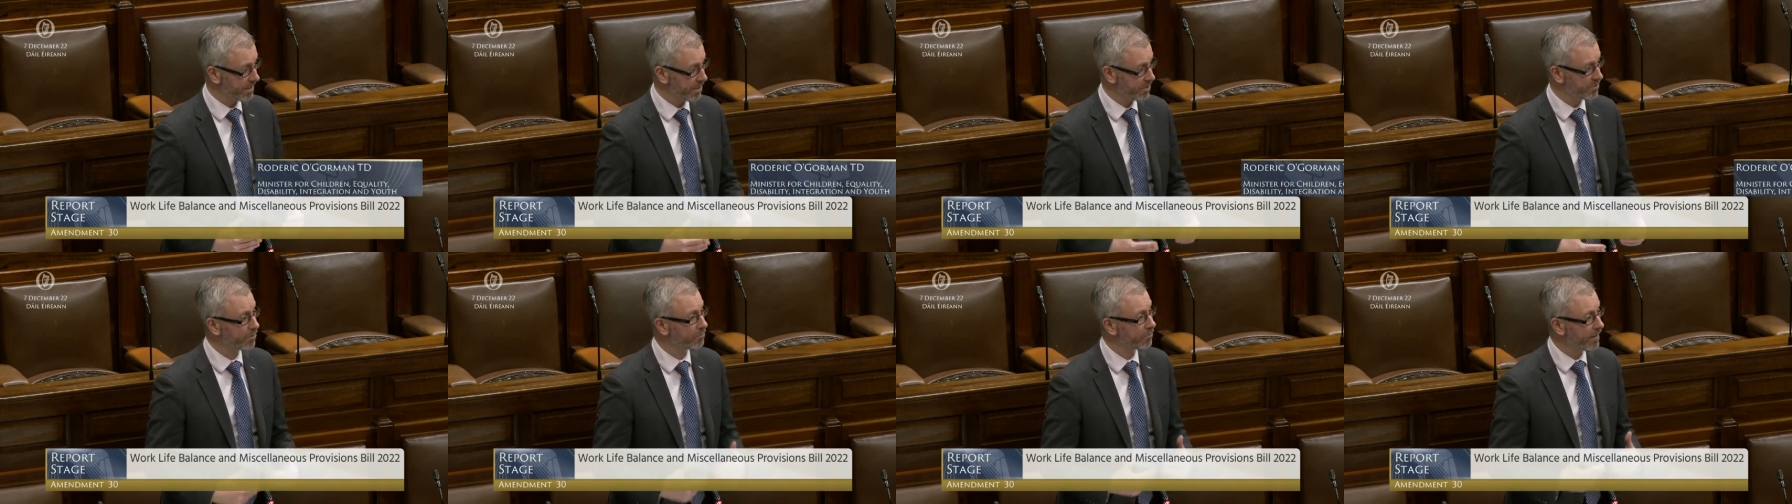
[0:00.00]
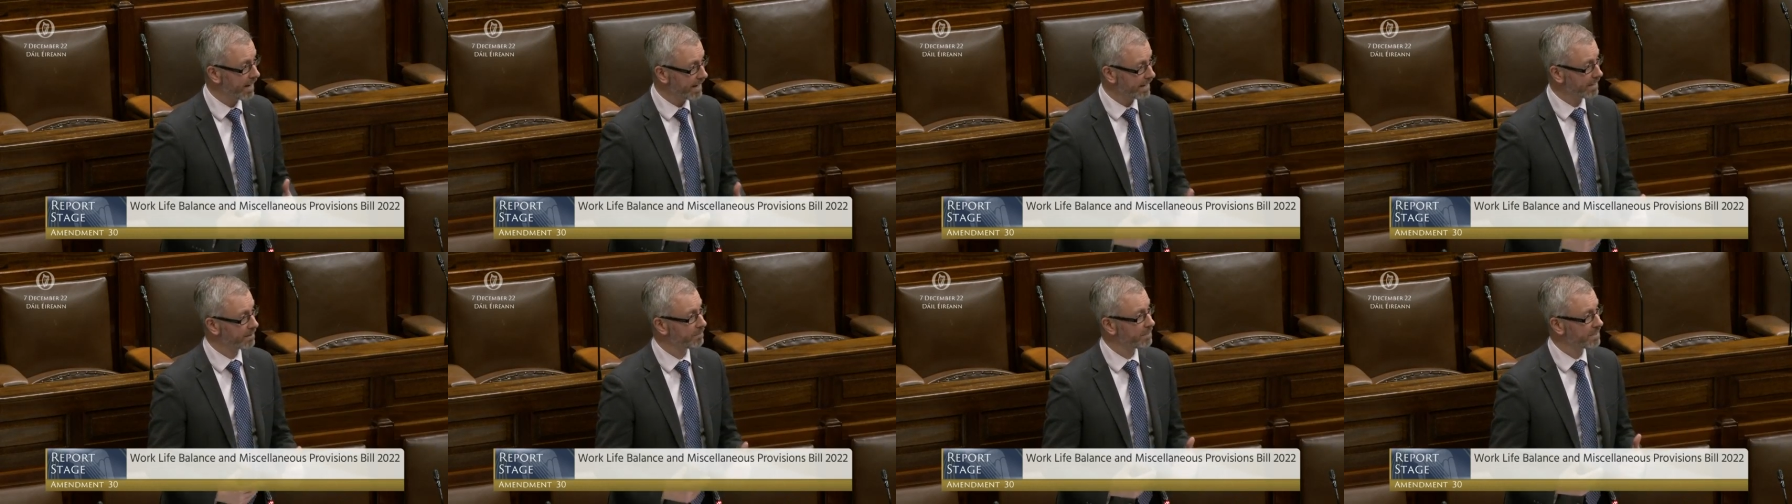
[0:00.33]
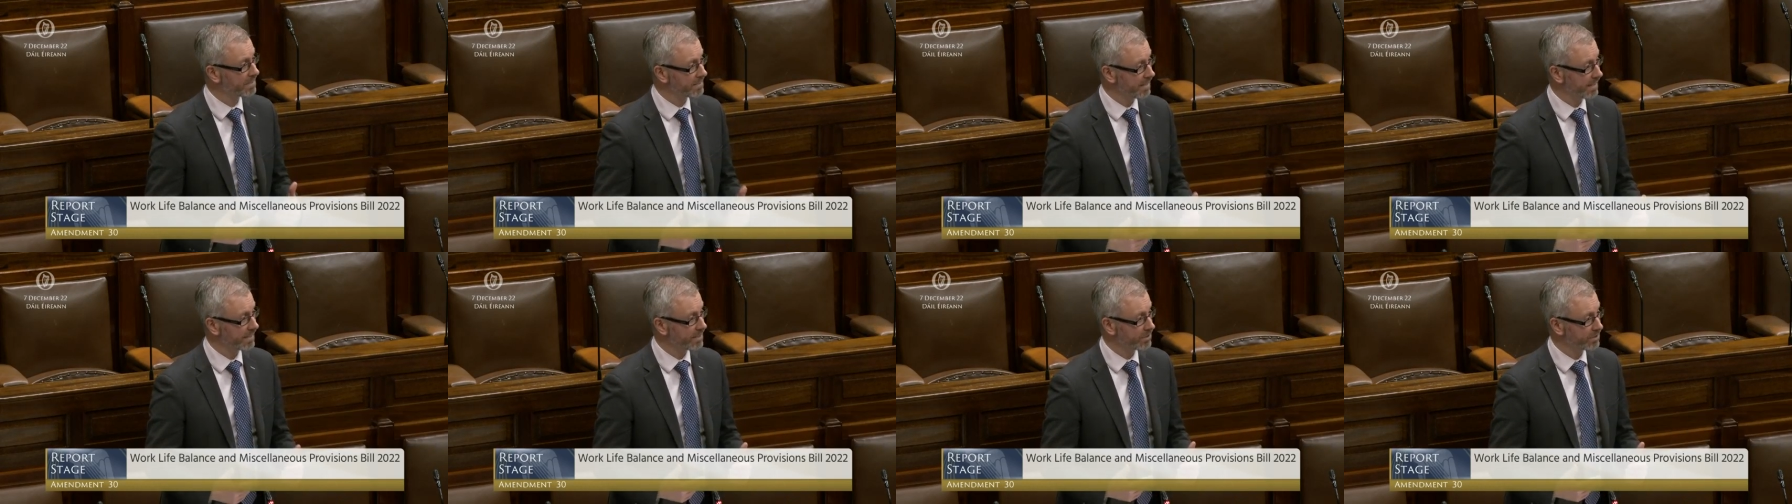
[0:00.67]
the
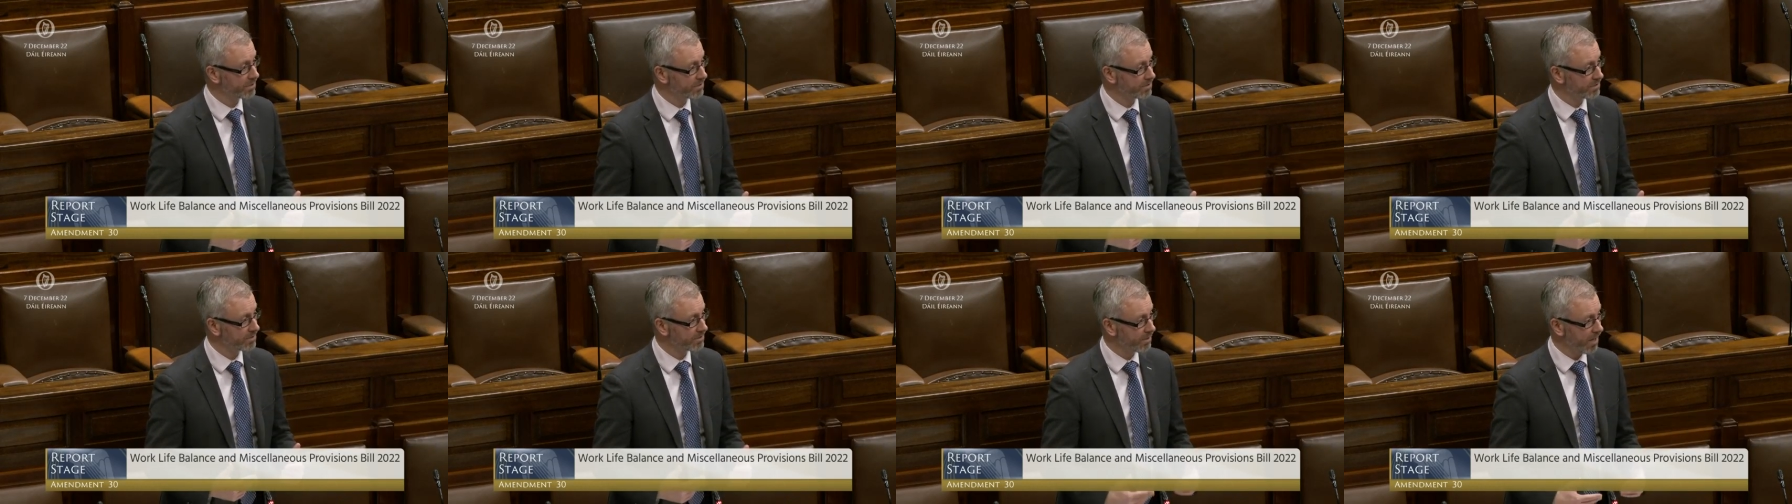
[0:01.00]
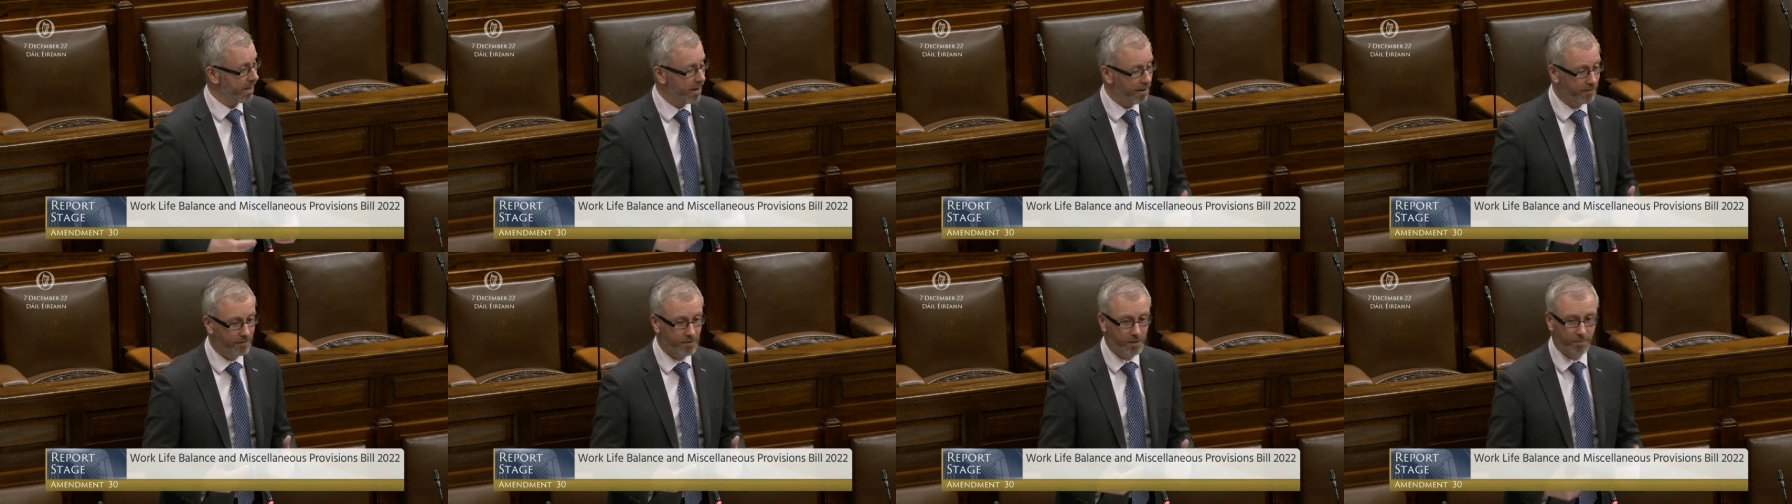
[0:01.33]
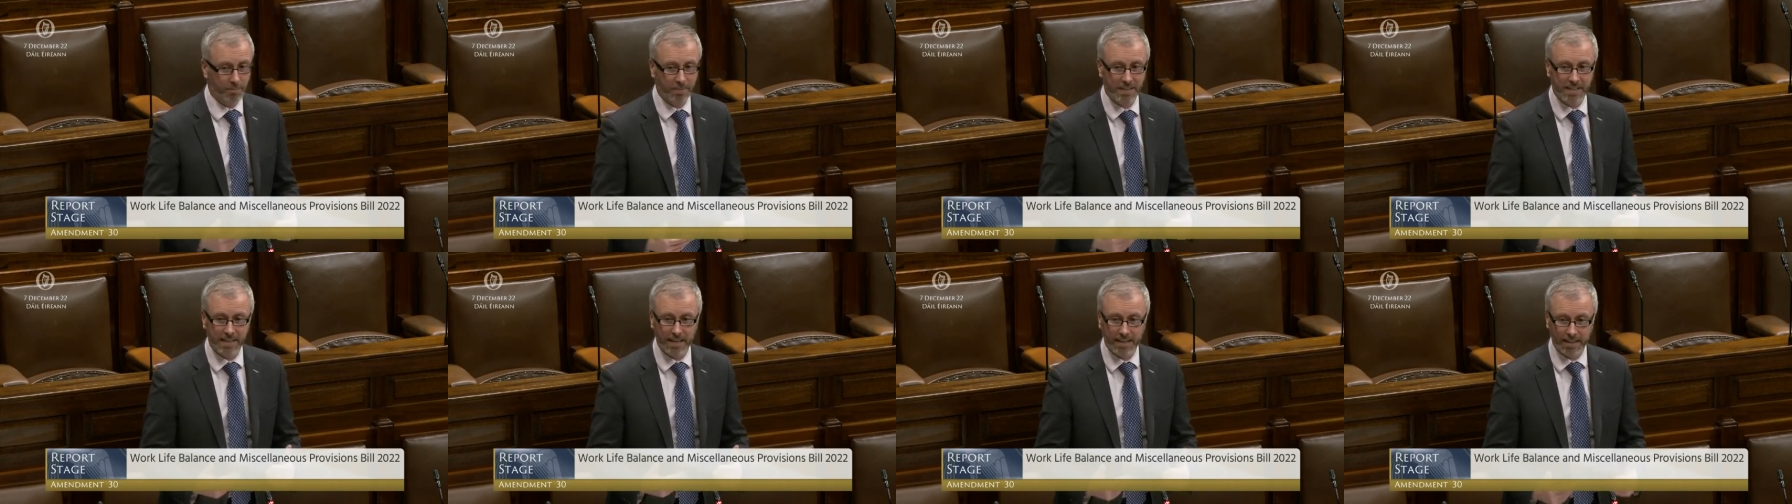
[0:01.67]
recommendations of the
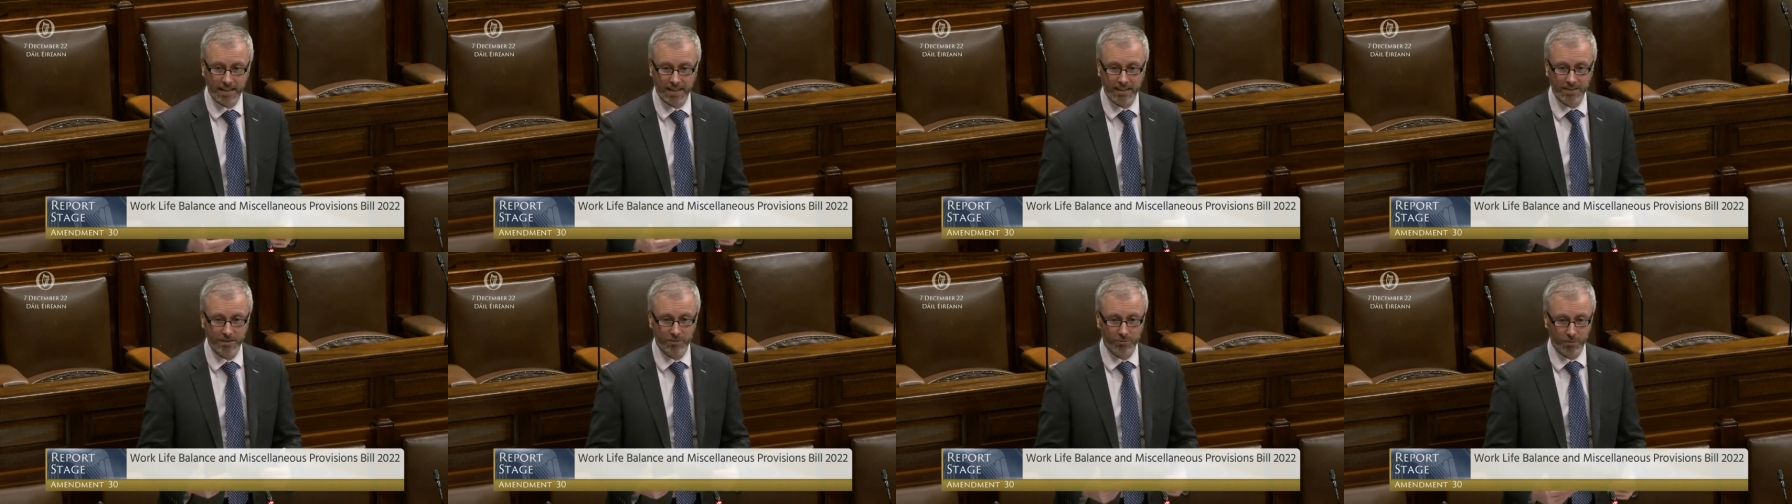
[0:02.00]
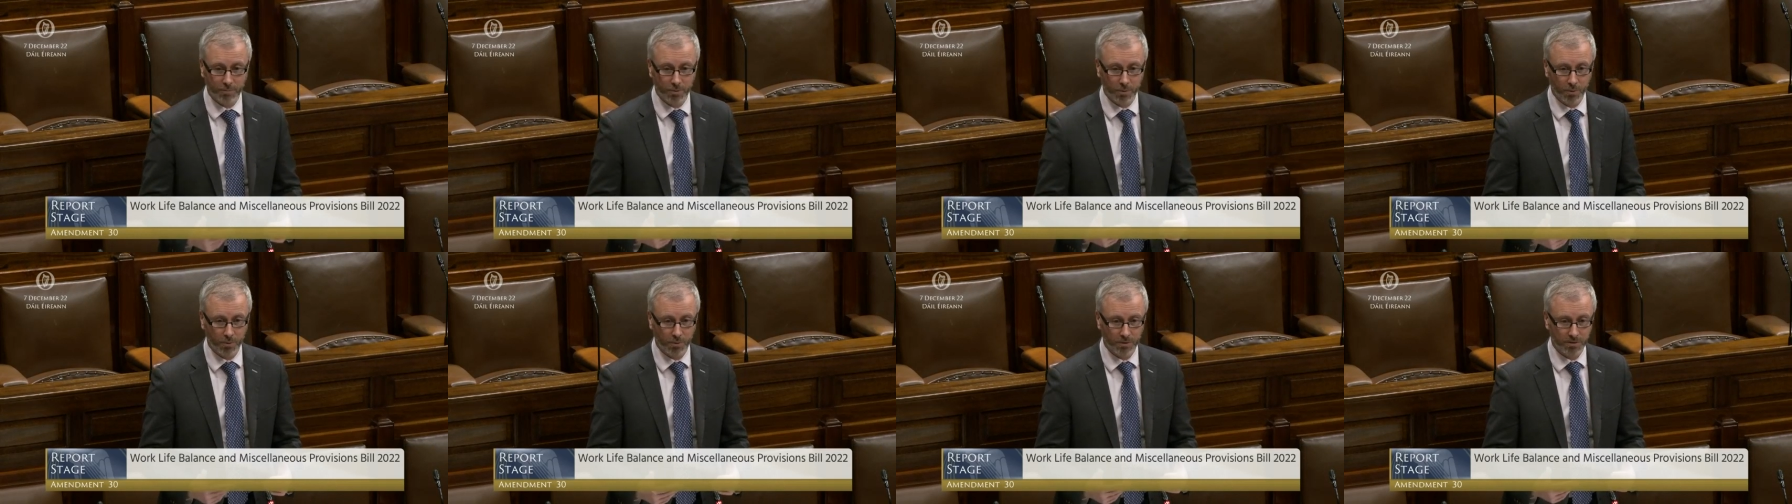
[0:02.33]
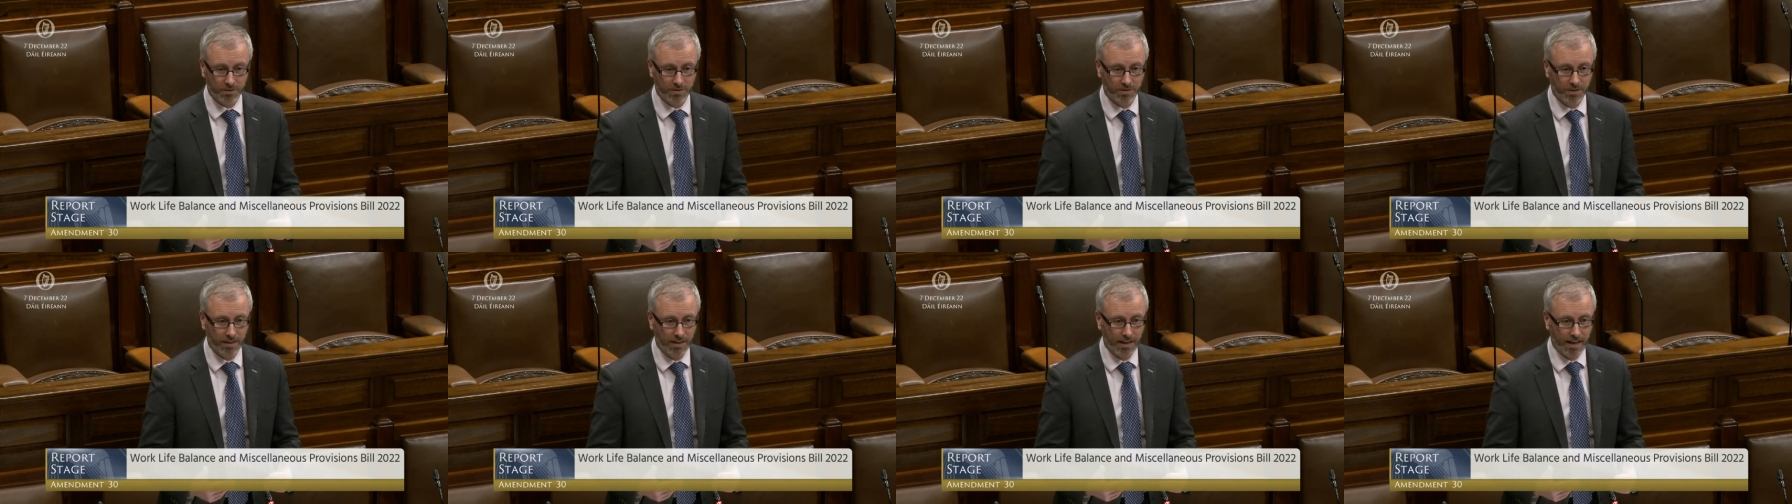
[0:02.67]
PLS
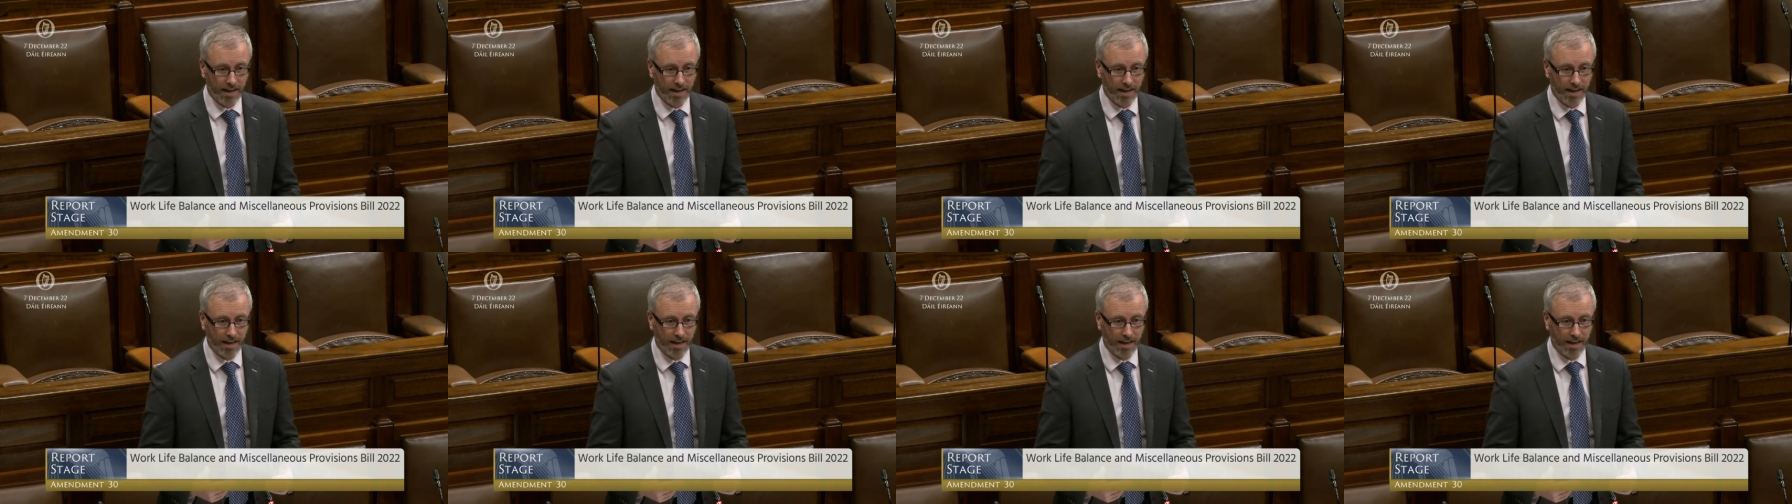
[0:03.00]
report.